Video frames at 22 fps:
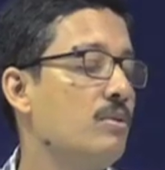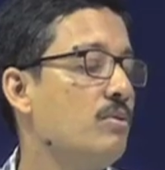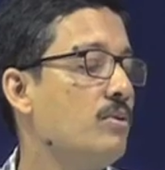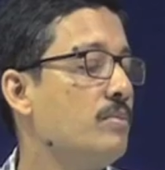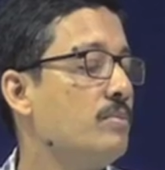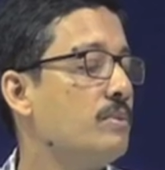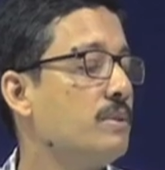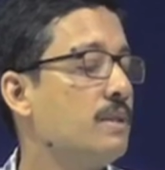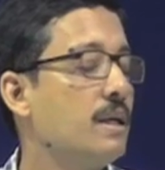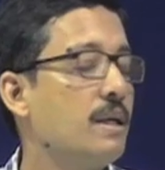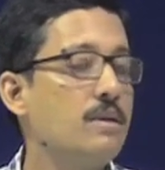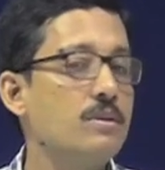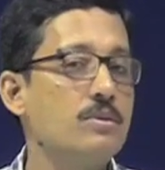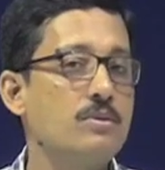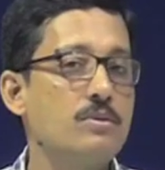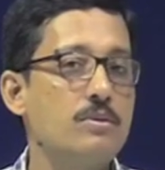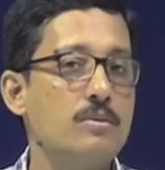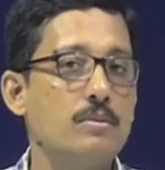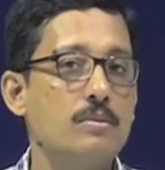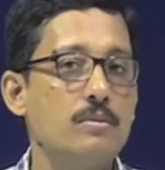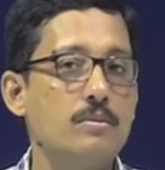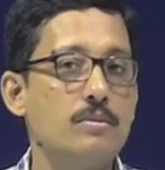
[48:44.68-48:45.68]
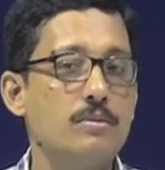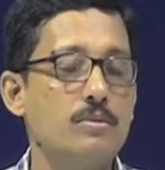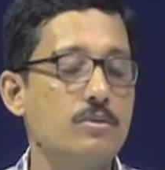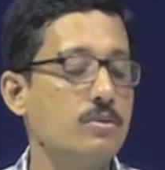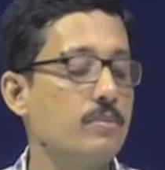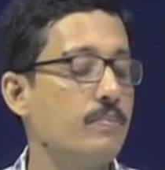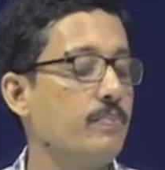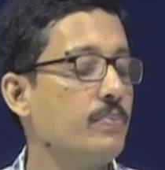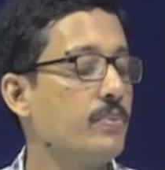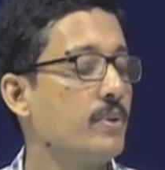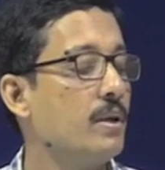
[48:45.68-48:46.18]
website.
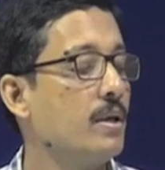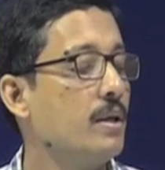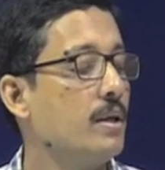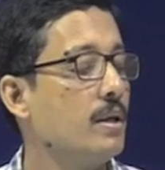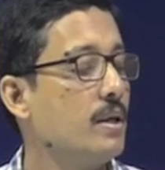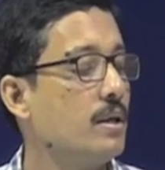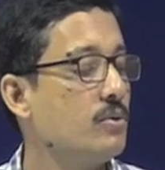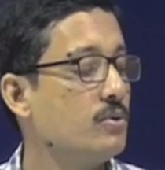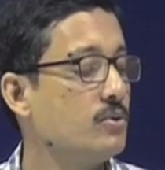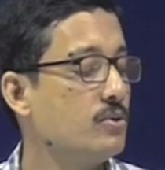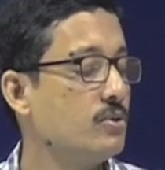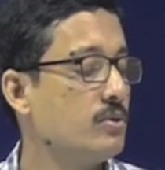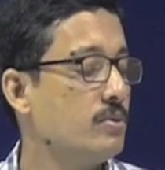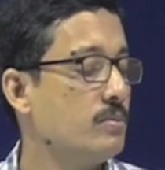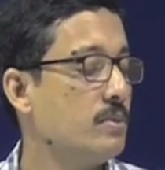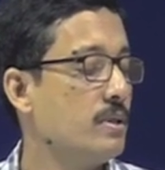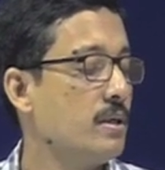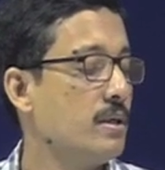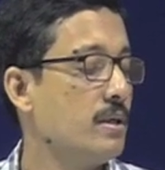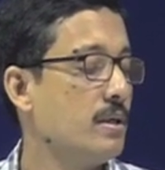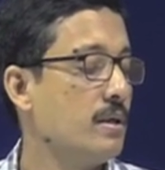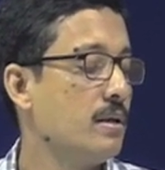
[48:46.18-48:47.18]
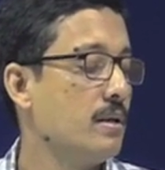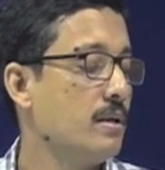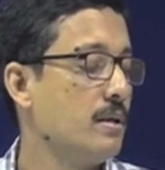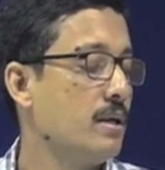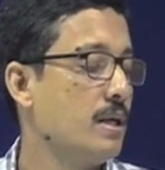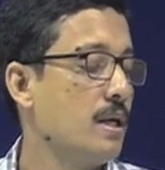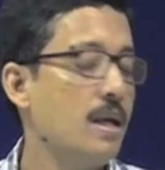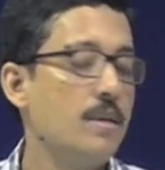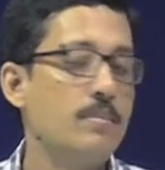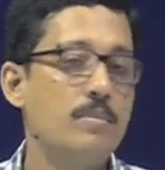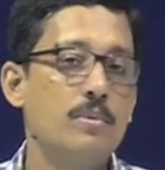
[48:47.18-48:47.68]
So you should be
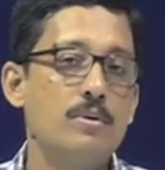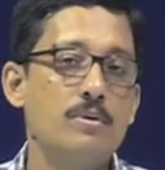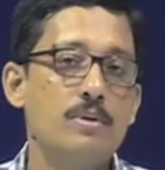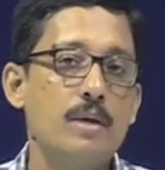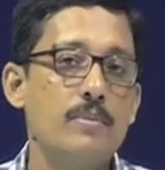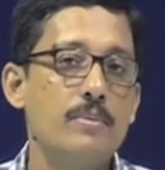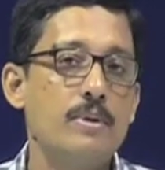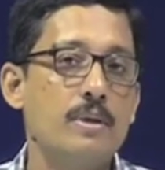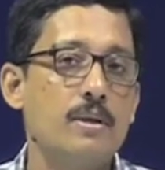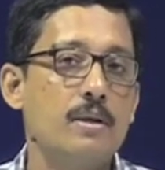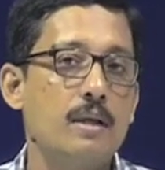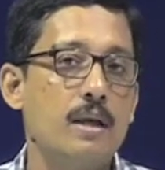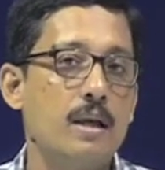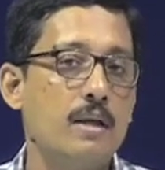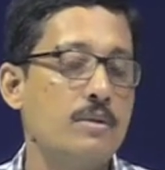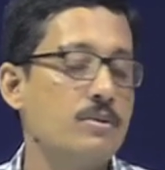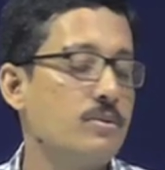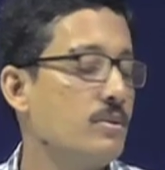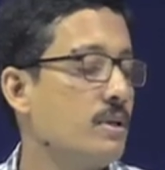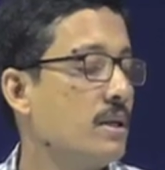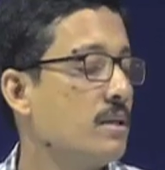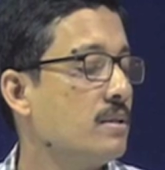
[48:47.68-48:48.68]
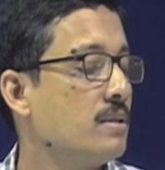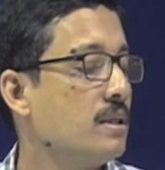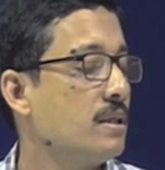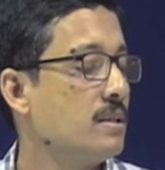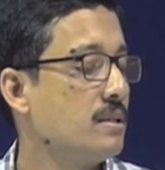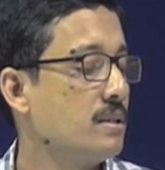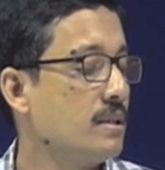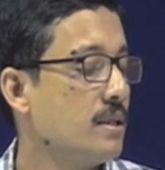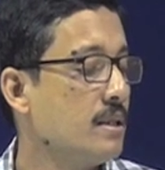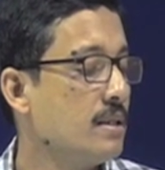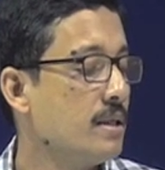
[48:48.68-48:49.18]
able to, as soon as I
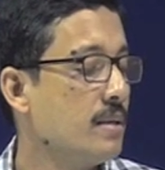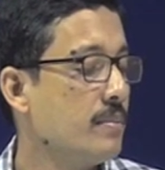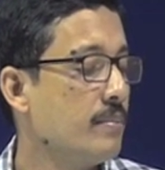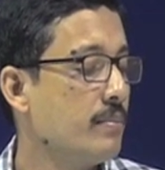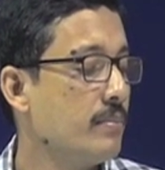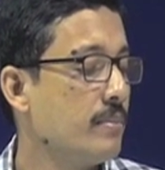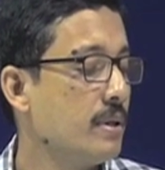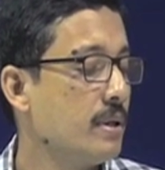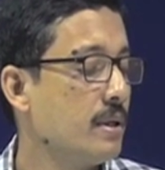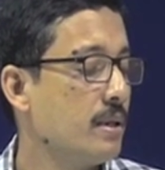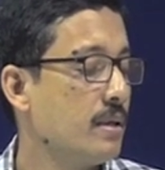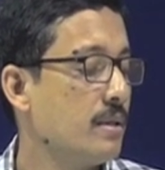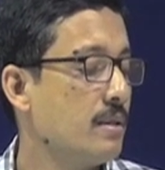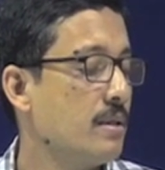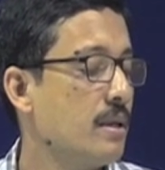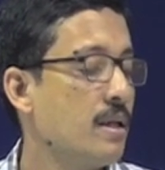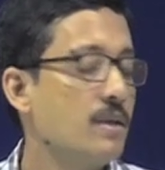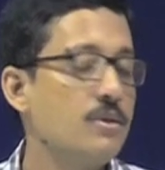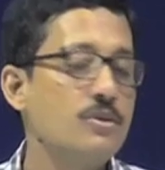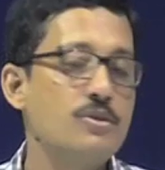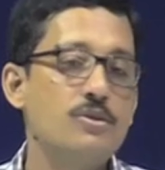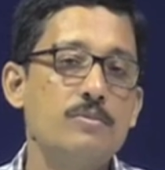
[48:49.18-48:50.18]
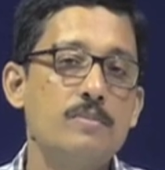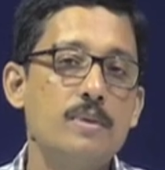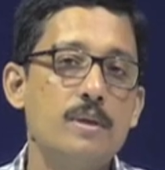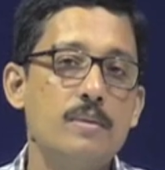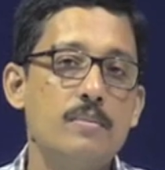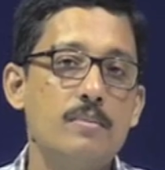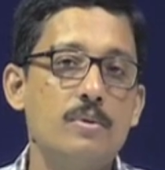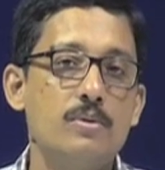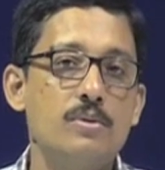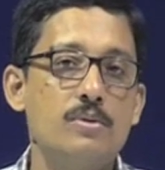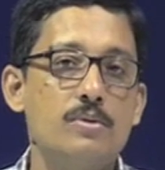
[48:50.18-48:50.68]
see them, then I should be
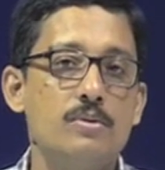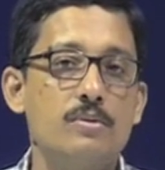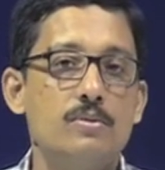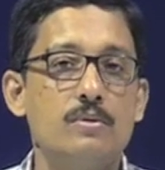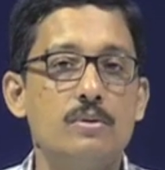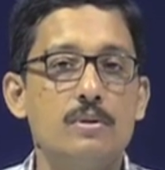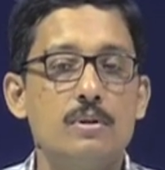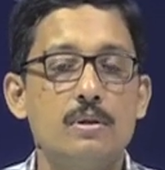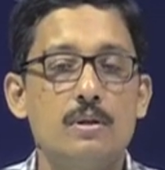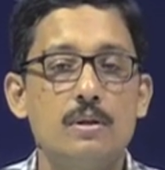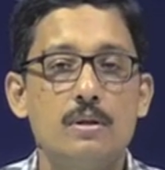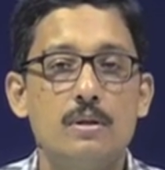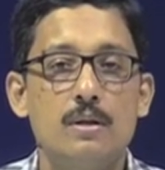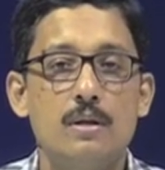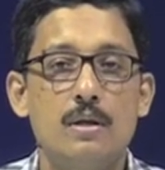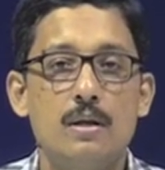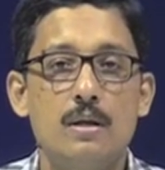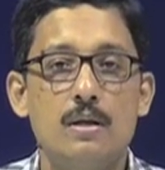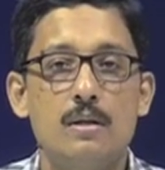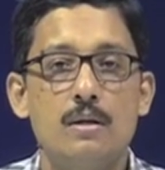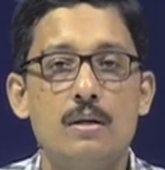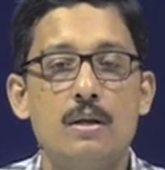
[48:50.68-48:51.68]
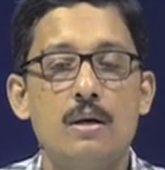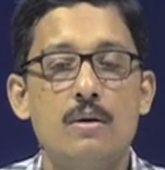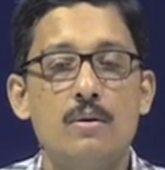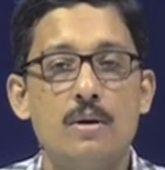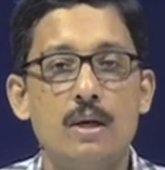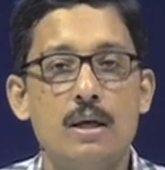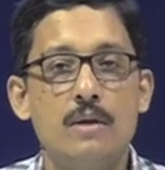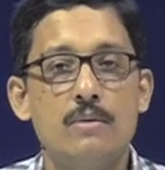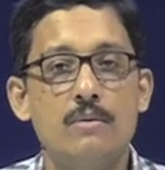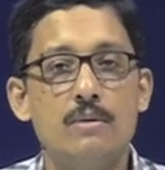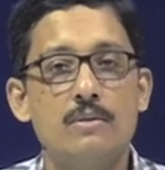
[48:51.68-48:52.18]
able to or
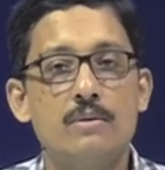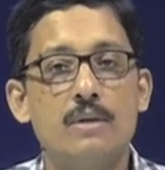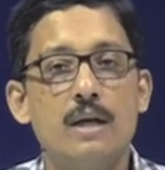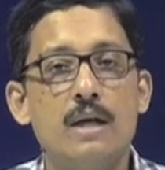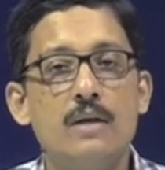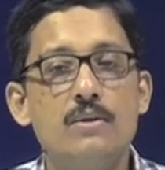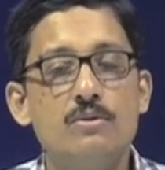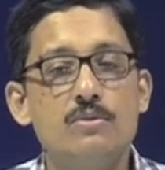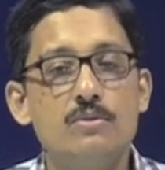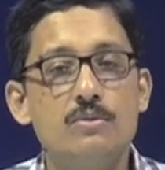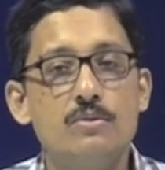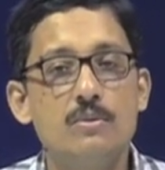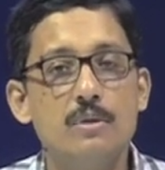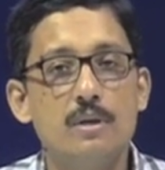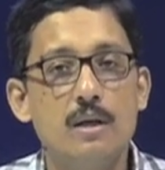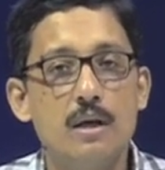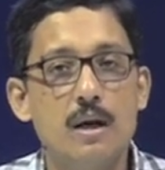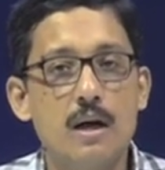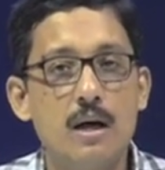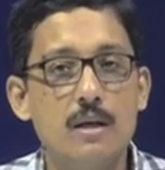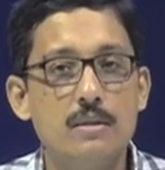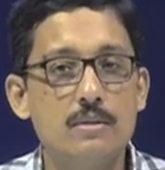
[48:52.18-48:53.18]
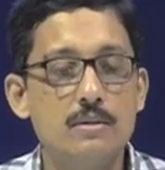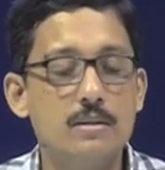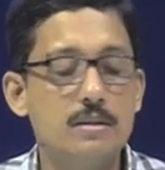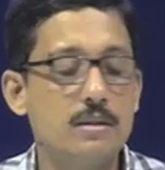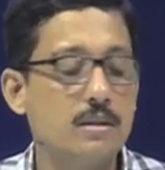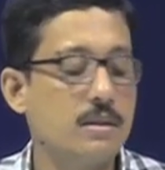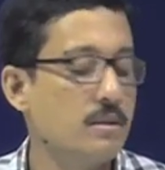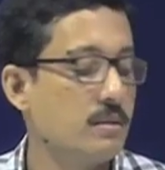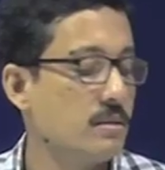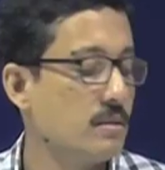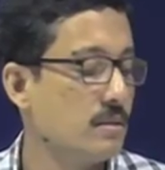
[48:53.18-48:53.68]
I will try to
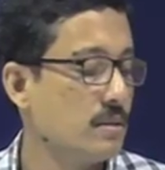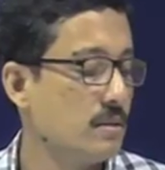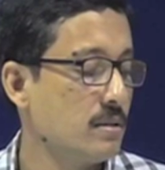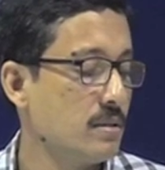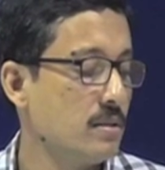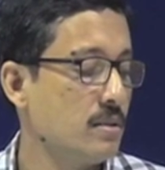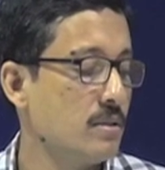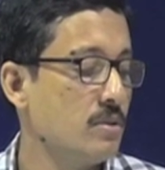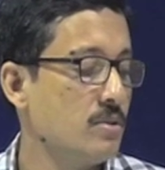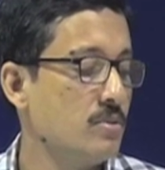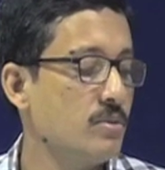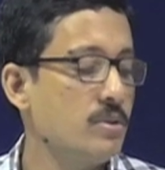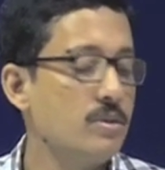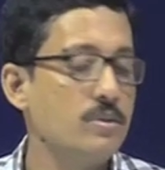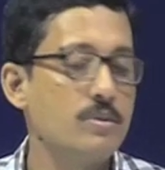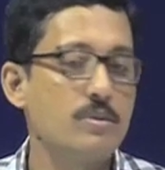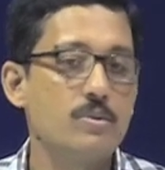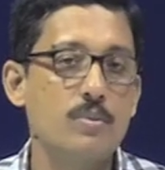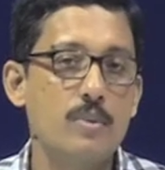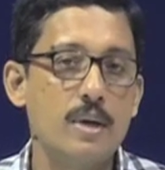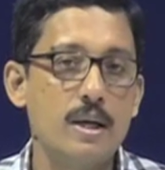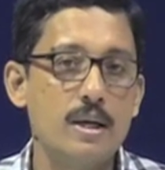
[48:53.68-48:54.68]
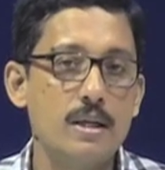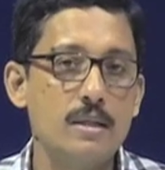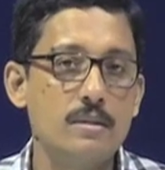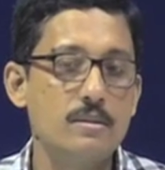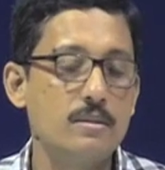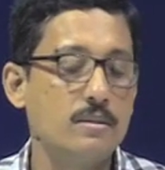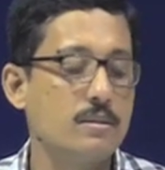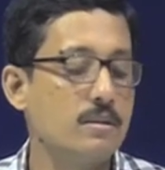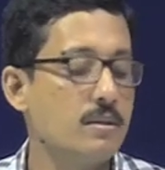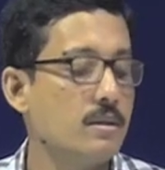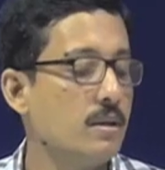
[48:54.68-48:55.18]
answer to your
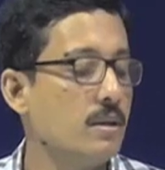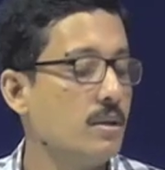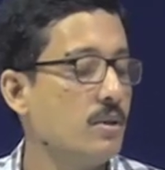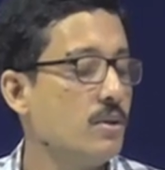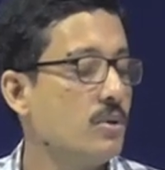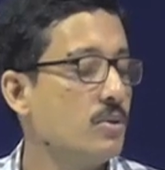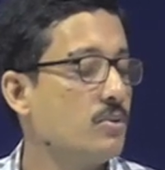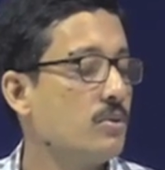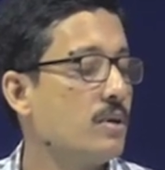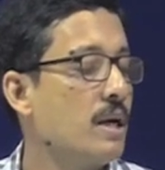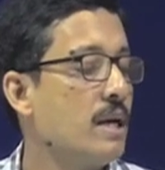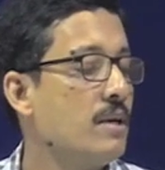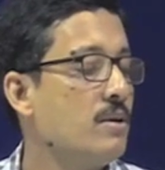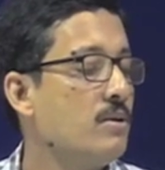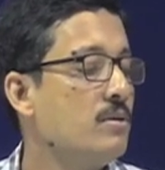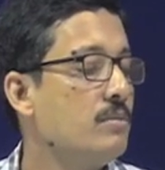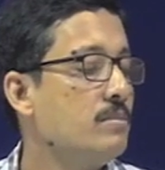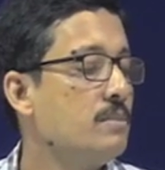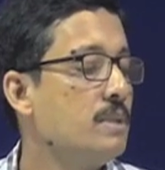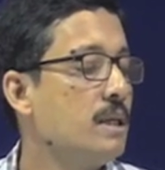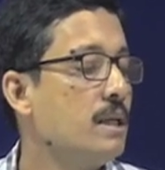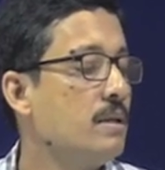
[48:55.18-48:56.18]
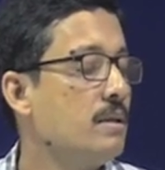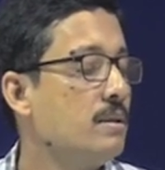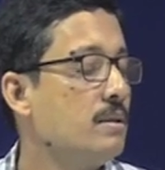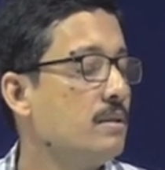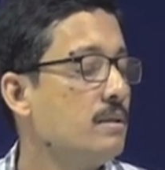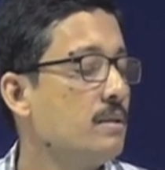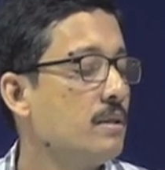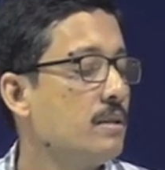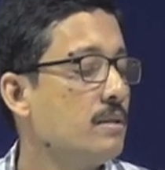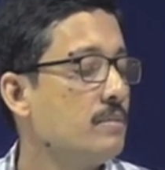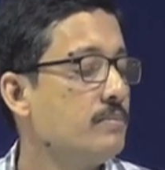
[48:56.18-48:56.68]
queries. So I hope that
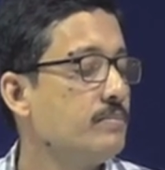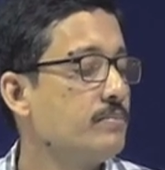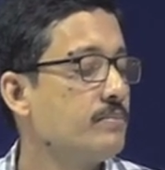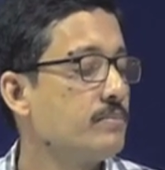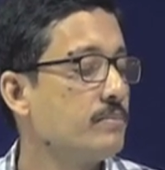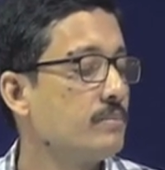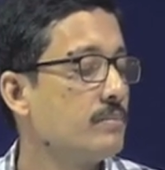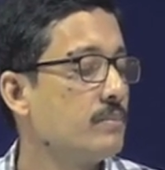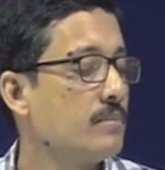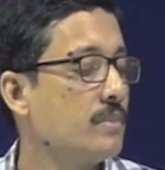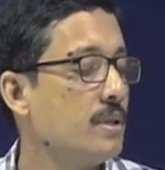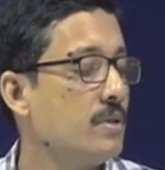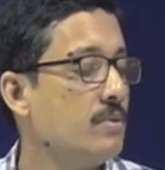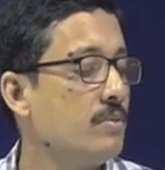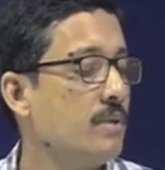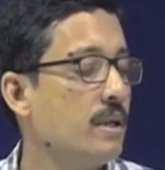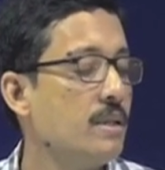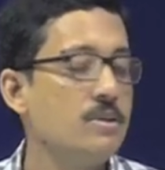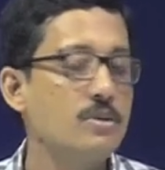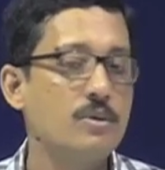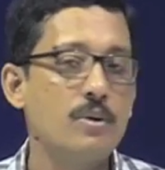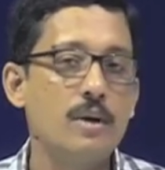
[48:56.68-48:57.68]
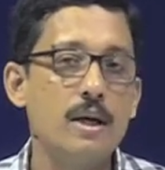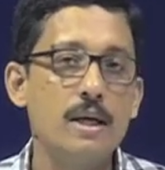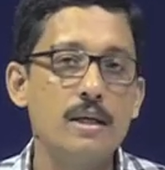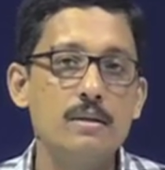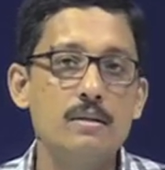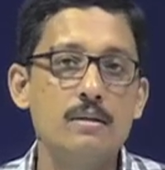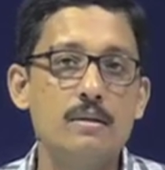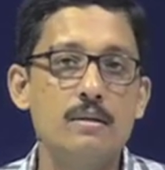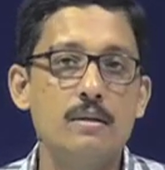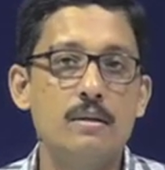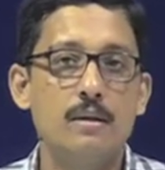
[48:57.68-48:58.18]
you
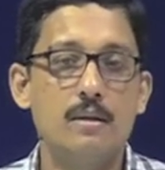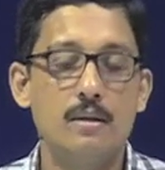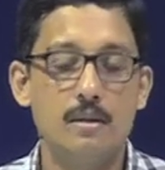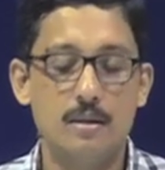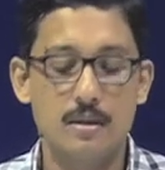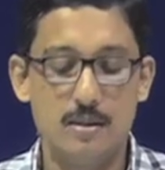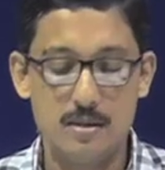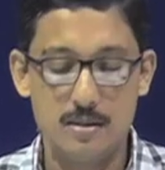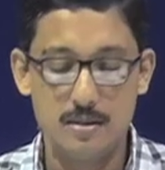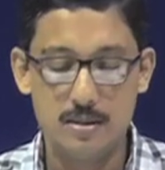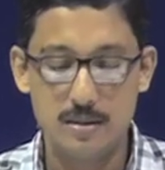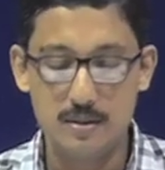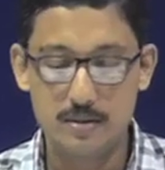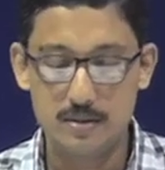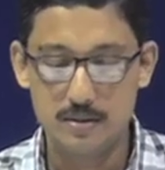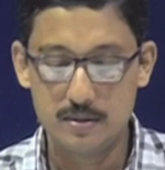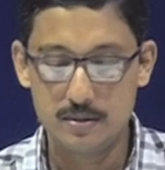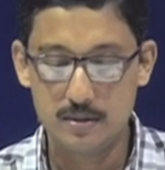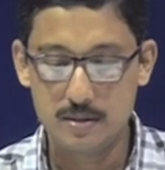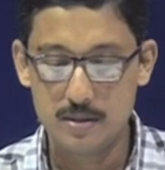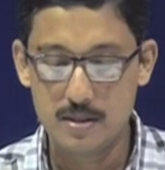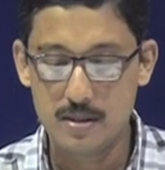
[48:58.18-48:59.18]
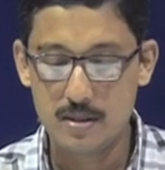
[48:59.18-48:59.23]
enjoyed this